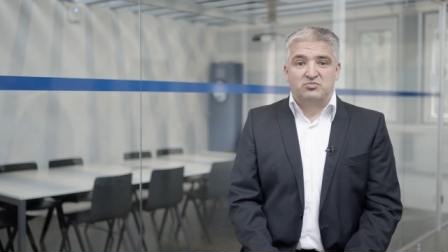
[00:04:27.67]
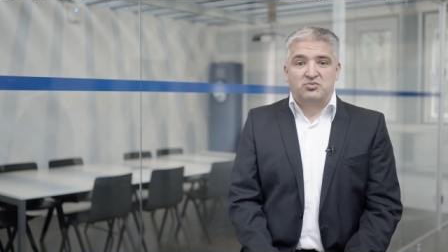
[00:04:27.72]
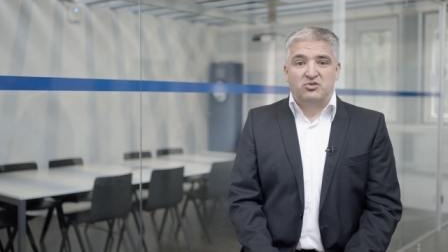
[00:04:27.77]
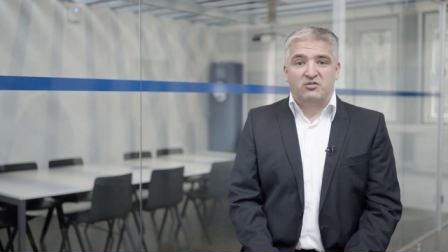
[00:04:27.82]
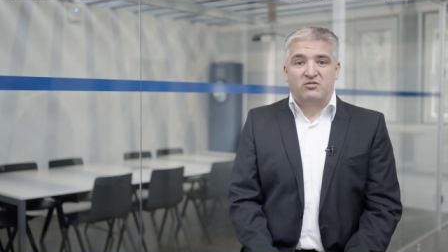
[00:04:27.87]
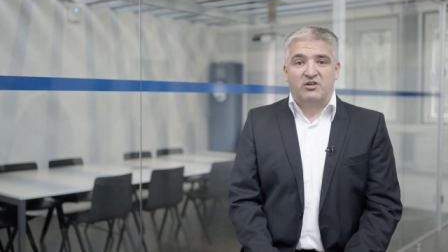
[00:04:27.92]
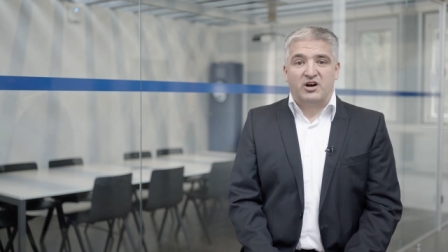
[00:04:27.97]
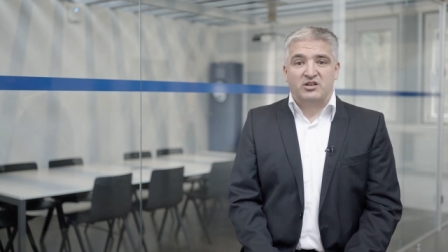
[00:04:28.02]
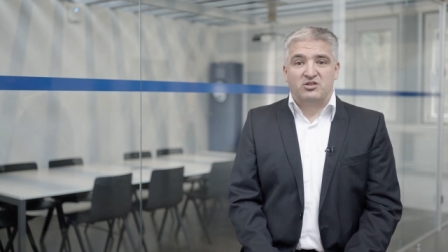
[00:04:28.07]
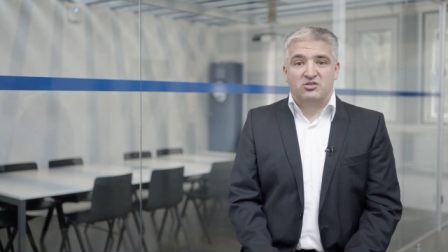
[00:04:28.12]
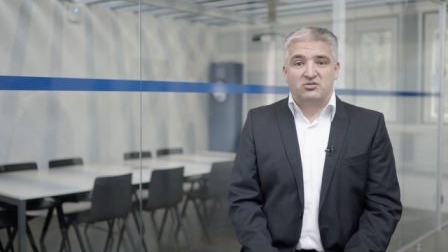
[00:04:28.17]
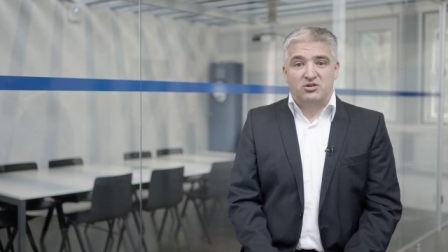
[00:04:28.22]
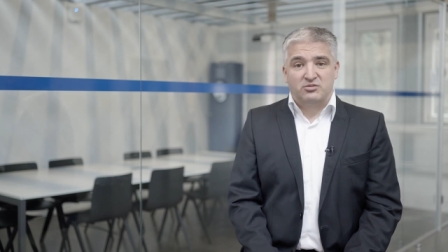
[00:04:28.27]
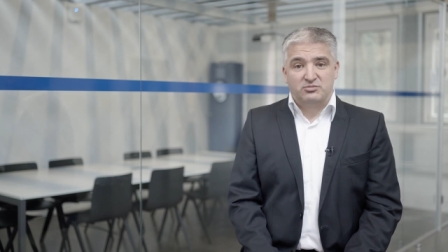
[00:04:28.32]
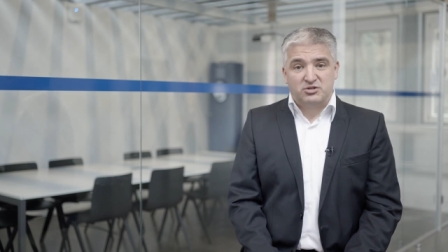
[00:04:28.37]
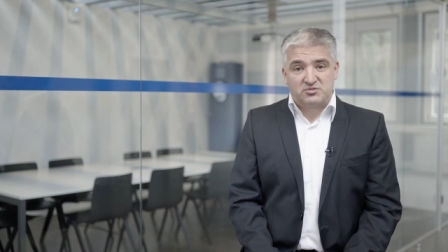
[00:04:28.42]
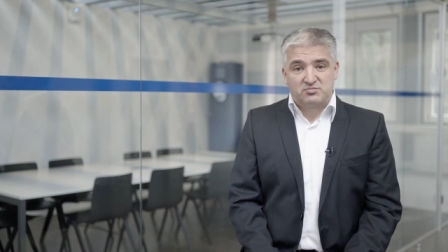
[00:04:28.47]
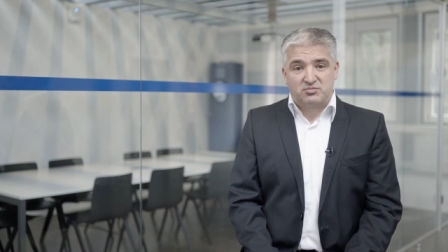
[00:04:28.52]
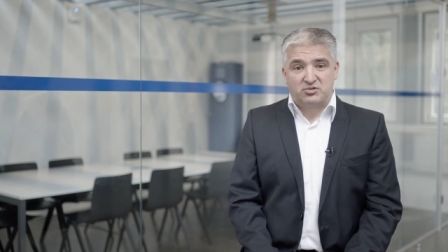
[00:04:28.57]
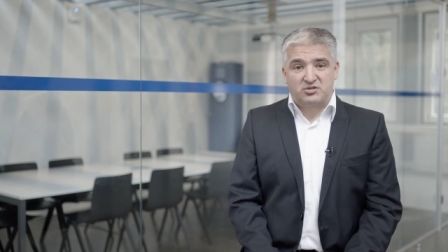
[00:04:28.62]
provide a
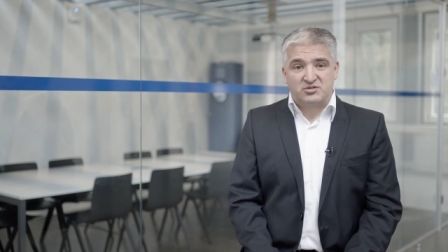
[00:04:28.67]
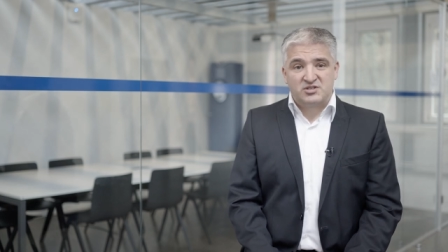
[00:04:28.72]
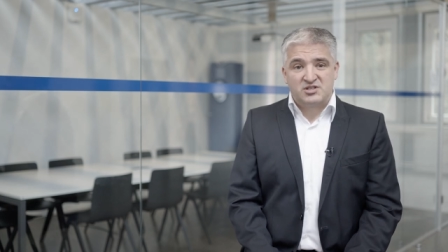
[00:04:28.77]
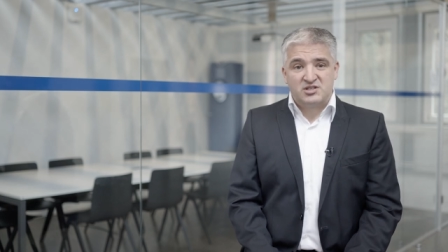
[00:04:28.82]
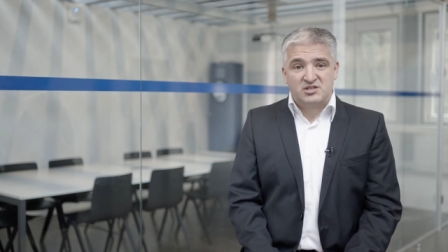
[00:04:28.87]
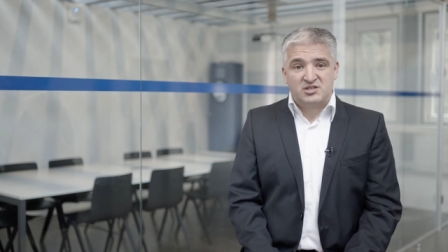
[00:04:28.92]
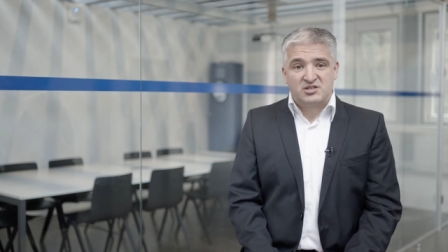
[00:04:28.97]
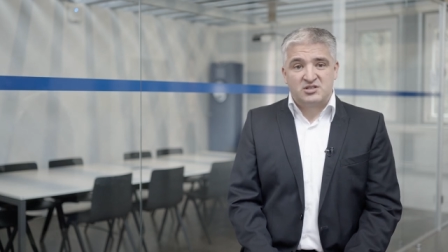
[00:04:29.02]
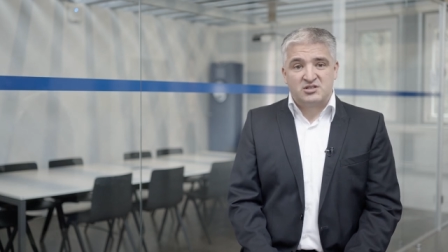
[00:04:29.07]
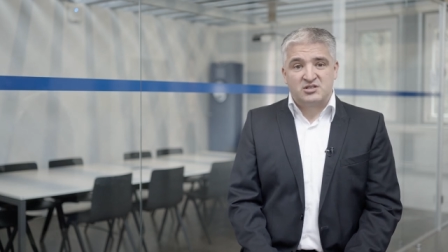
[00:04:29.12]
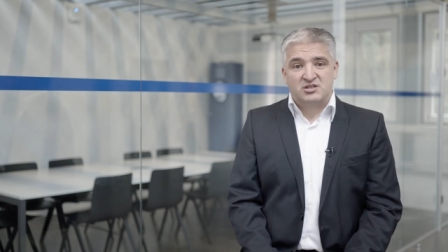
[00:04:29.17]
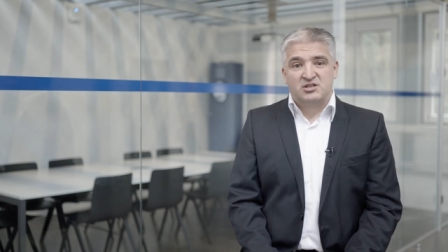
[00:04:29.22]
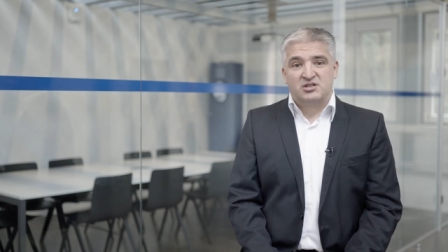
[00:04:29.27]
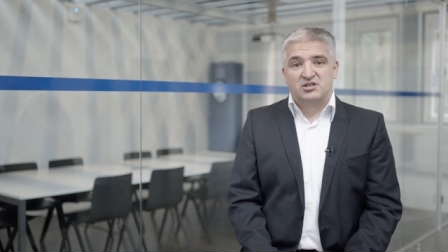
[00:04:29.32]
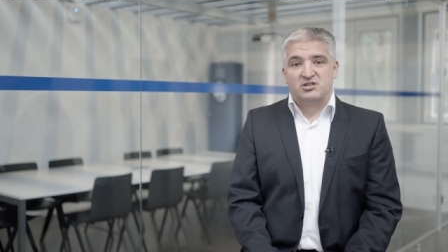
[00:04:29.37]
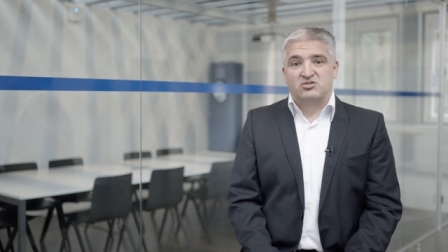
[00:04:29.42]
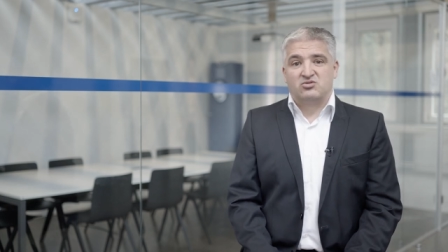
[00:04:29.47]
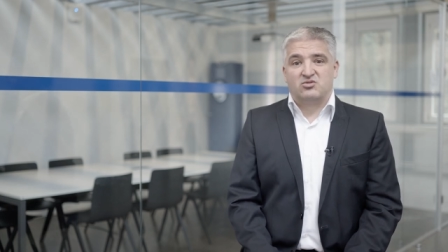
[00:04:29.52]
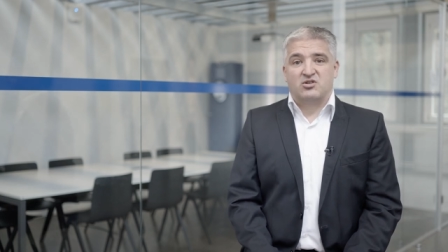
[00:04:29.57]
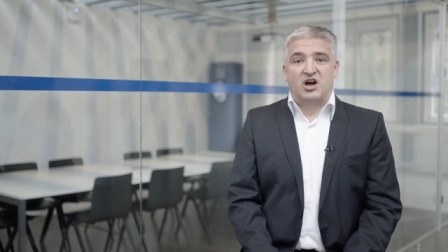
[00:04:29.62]
robust process,
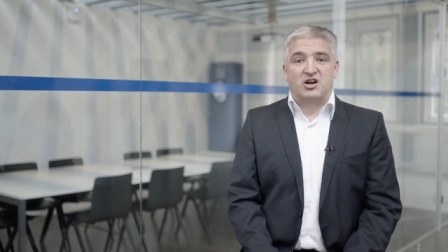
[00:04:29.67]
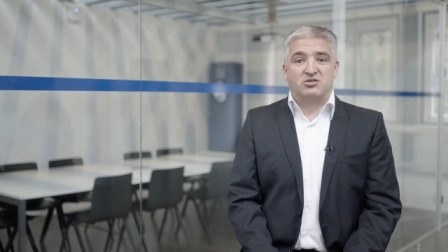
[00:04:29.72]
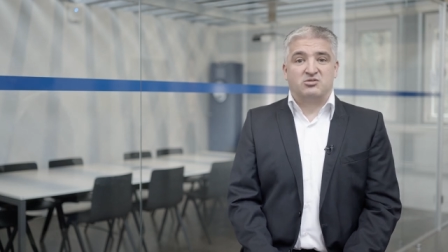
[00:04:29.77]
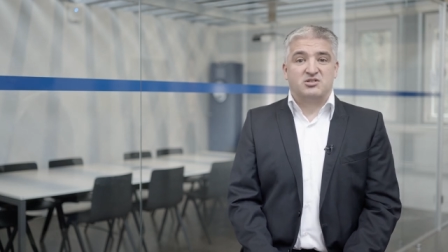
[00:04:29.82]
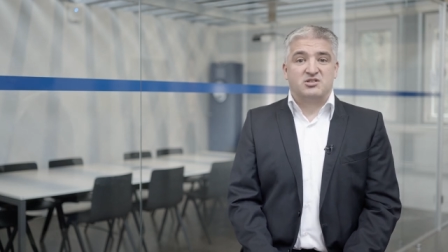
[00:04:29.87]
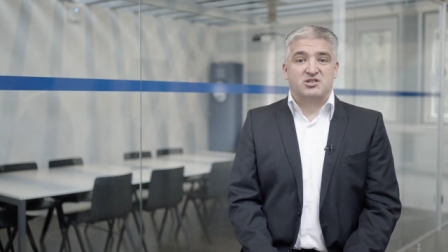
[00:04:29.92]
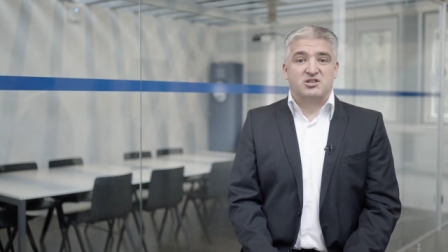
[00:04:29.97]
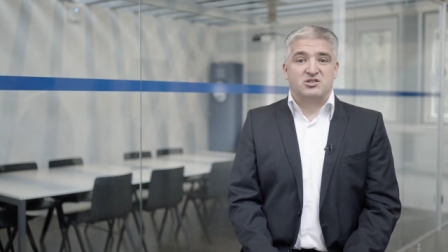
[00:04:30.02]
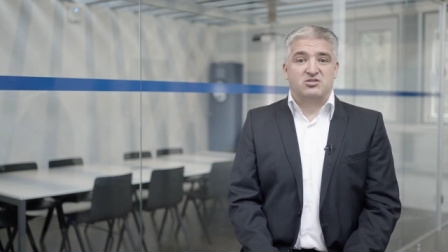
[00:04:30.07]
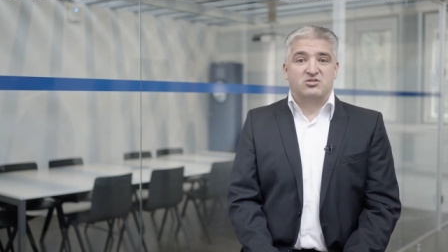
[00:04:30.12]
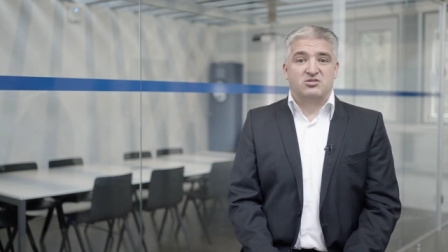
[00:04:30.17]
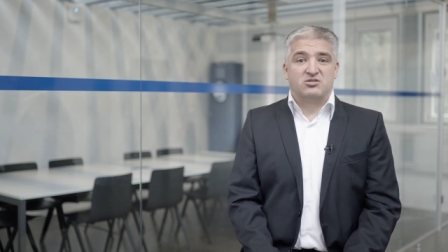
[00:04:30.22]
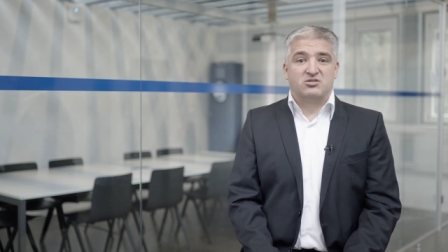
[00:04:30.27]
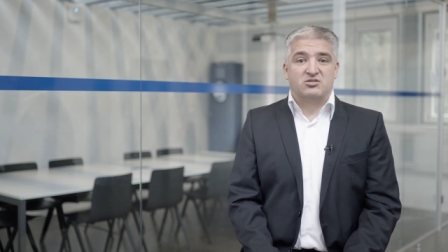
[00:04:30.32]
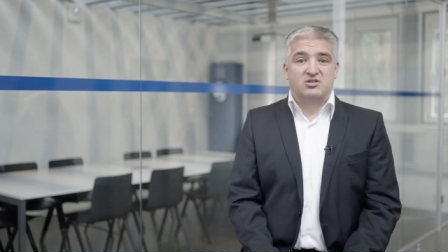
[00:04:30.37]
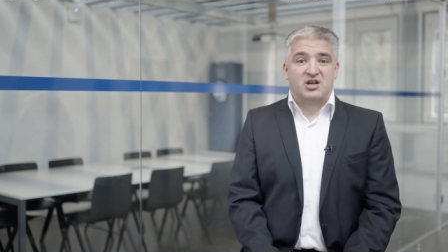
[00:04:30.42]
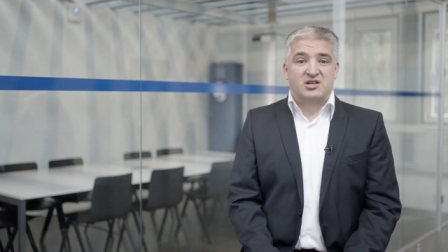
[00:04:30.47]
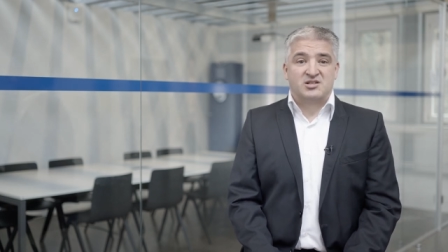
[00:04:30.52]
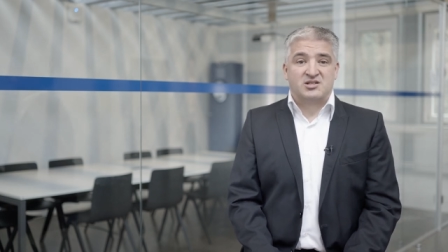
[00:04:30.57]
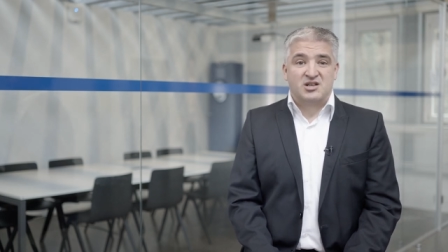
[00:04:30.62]
to guarantee
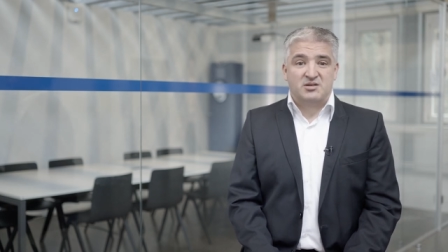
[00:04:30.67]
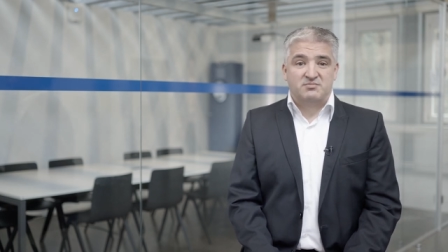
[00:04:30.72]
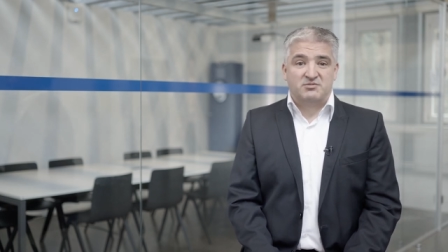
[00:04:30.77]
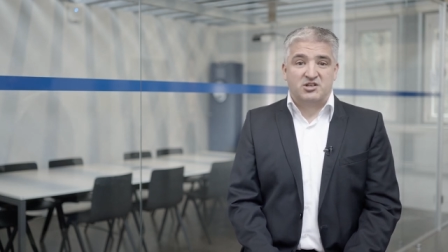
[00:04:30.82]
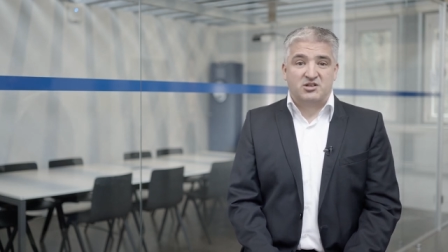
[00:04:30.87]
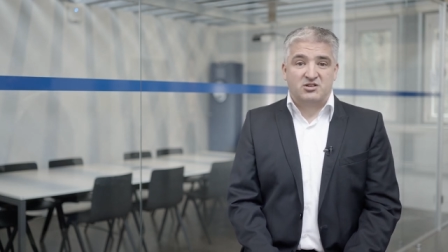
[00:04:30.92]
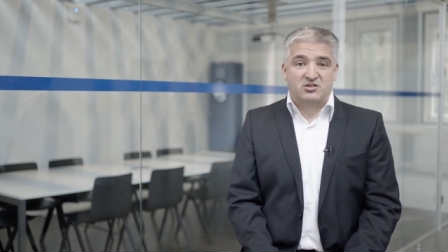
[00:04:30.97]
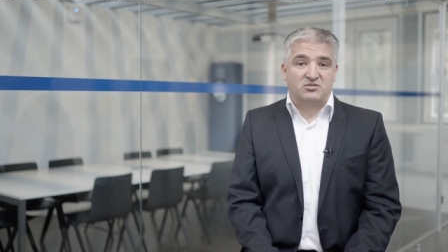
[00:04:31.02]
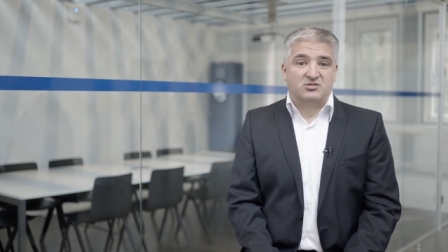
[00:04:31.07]
the aseptic